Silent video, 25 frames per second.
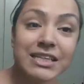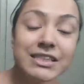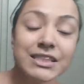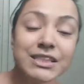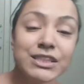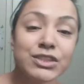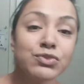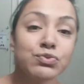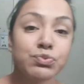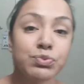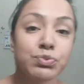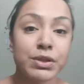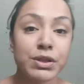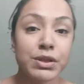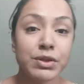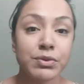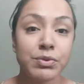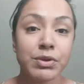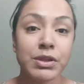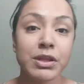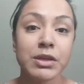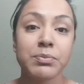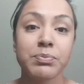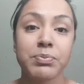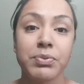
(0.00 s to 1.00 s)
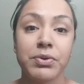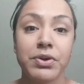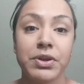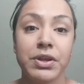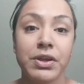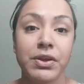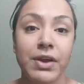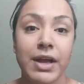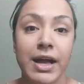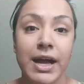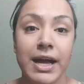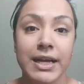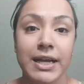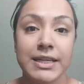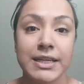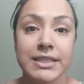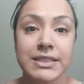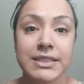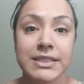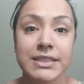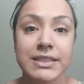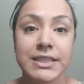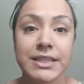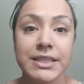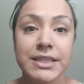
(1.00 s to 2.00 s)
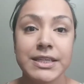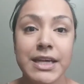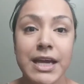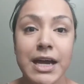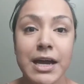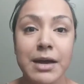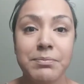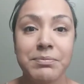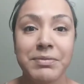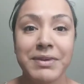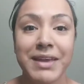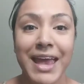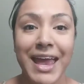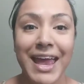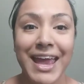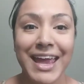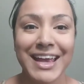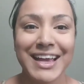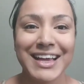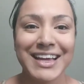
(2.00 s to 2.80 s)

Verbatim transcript: is really, really pretty, you guys. Yum, cake.